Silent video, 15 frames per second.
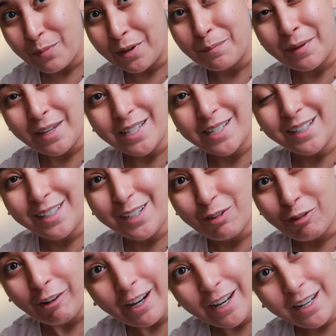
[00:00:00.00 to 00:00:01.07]
but basically
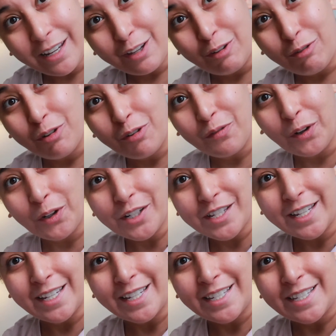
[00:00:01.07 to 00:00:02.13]
creating
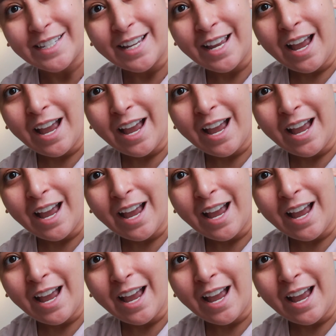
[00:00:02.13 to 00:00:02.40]
universes